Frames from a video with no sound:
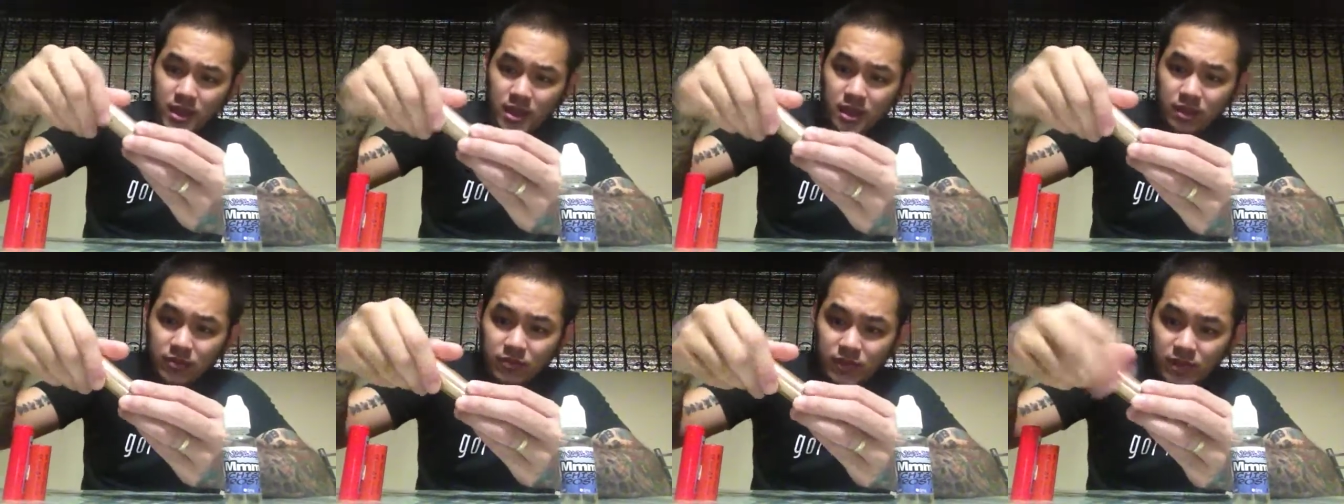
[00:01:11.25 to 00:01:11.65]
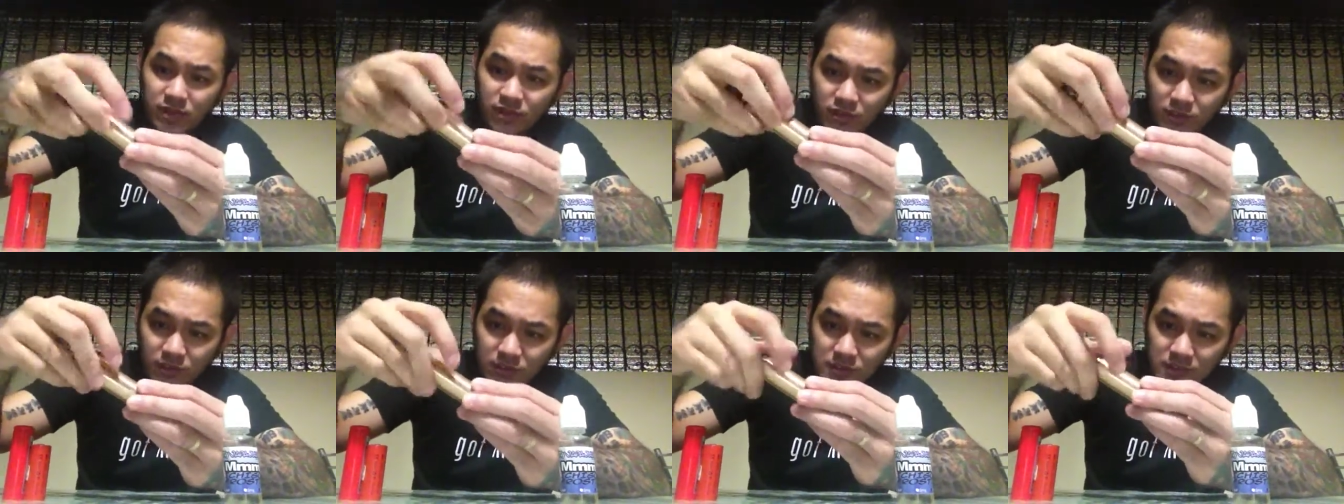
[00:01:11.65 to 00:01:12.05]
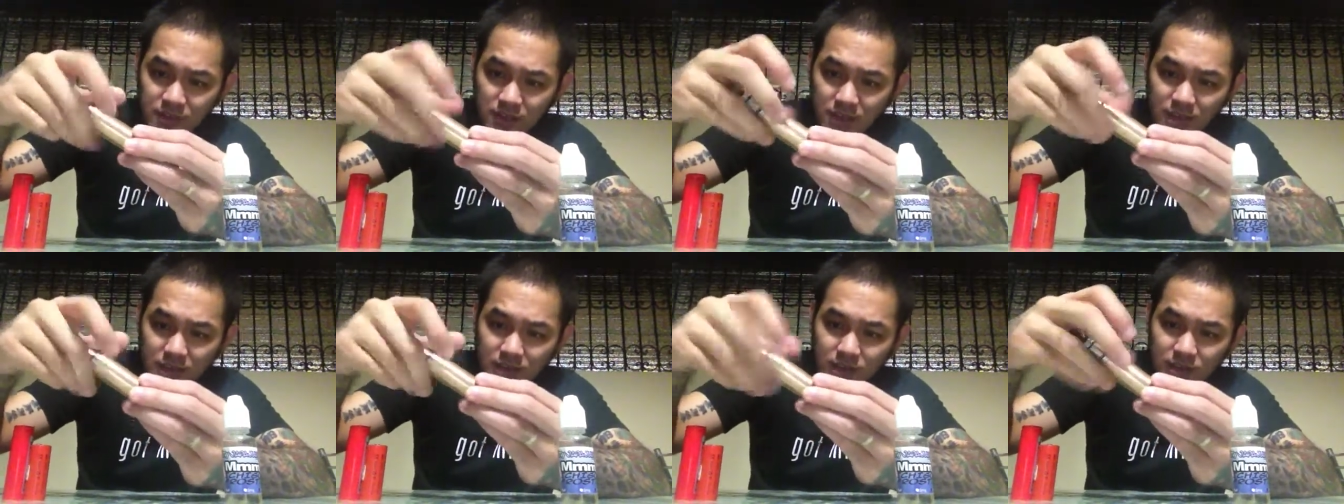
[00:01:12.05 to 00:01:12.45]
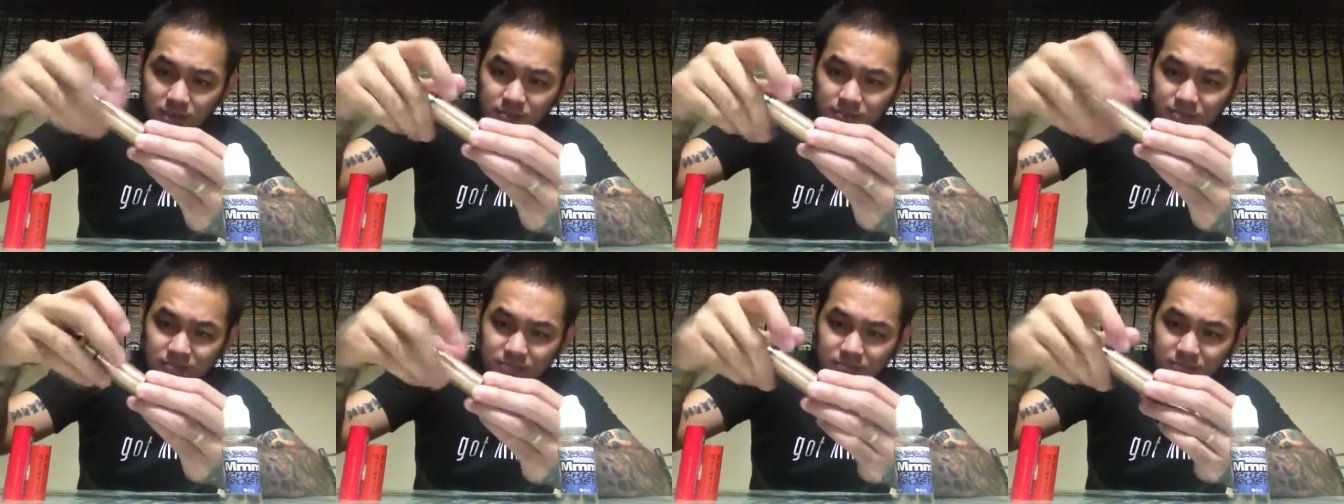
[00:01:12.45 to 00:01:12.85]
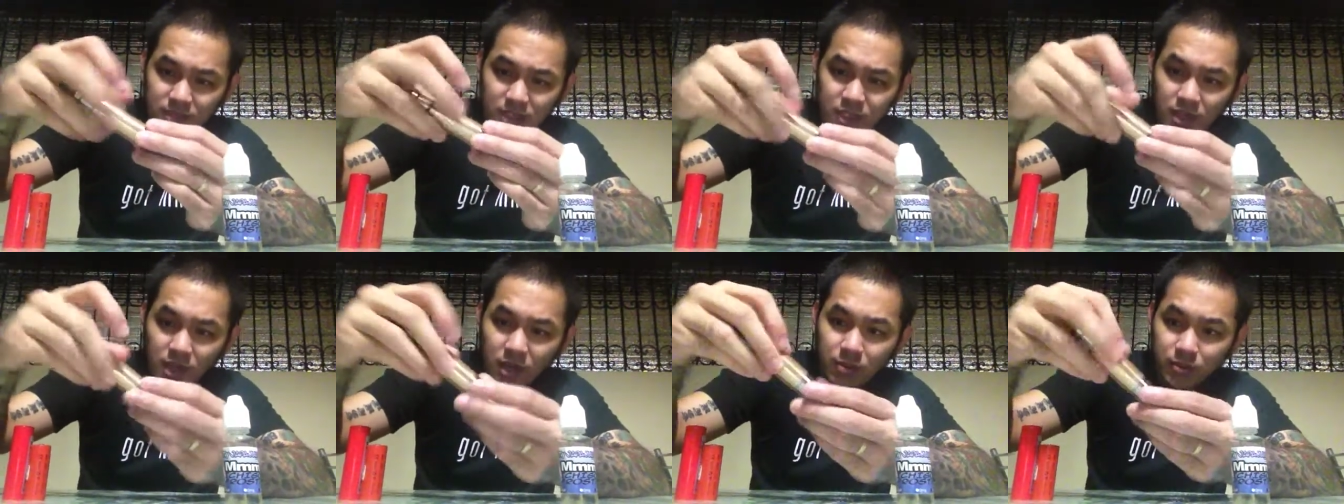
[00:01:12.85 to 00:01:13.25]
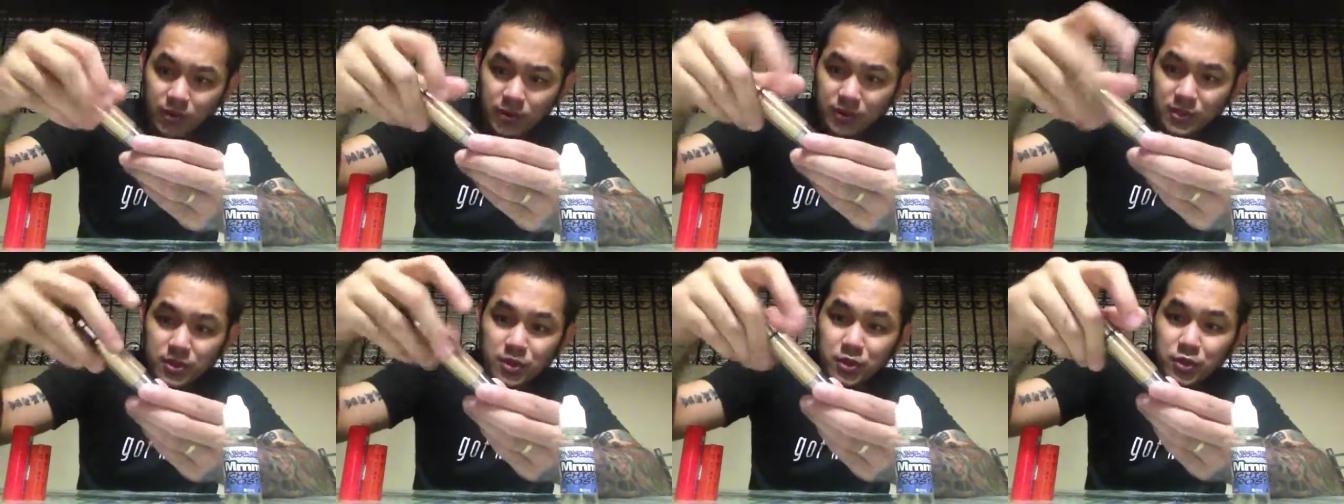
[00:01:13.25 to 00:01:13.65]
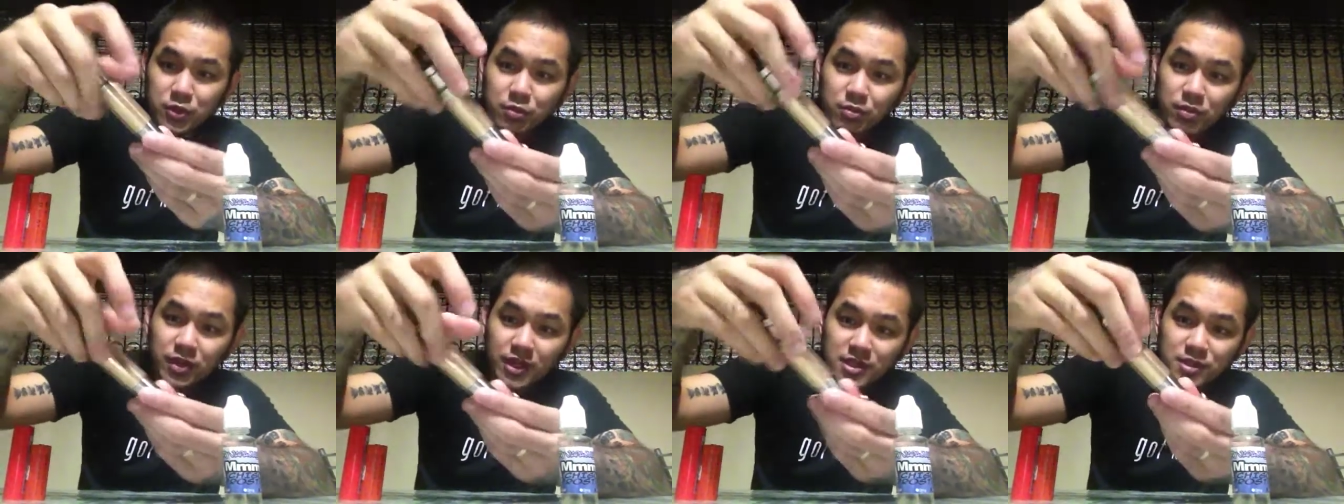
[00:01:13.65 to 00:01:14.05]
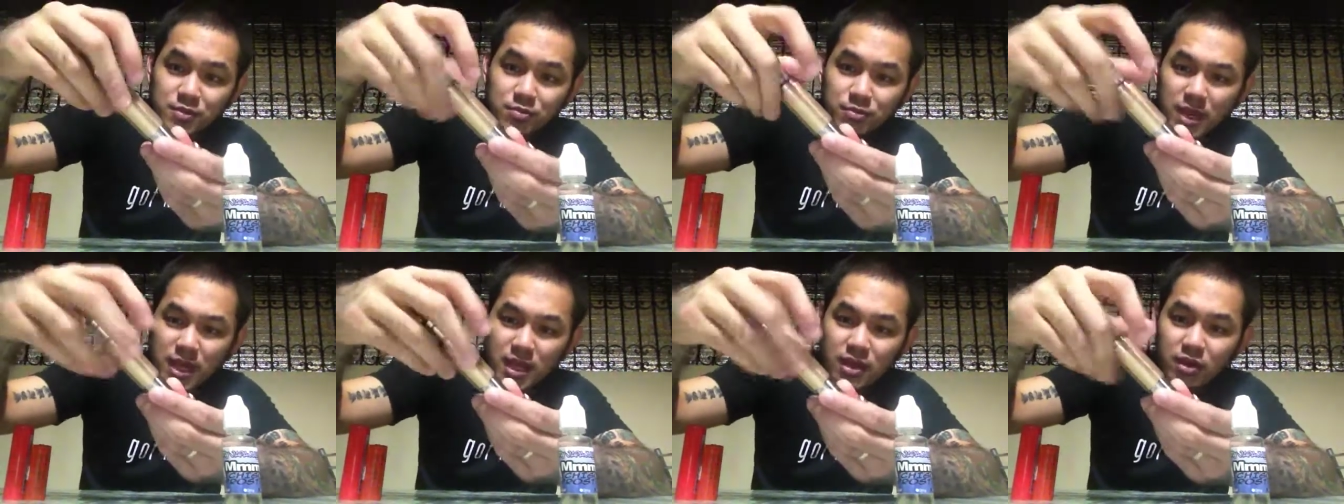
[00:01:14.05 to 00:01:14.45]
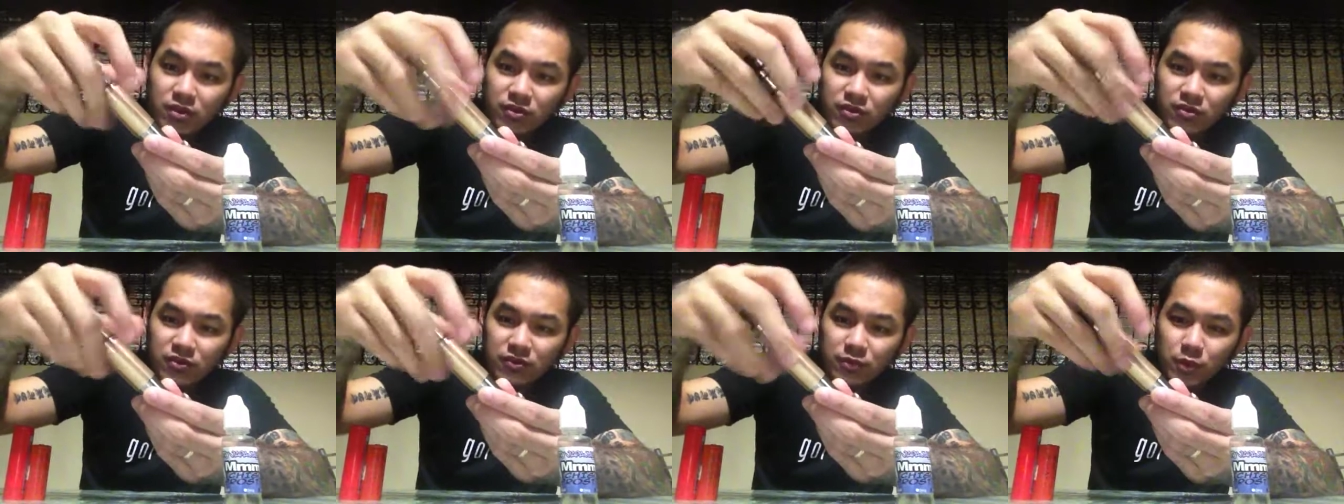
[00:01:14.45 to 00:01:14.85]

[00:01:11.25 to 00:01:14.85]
It features an upper tube that's made of,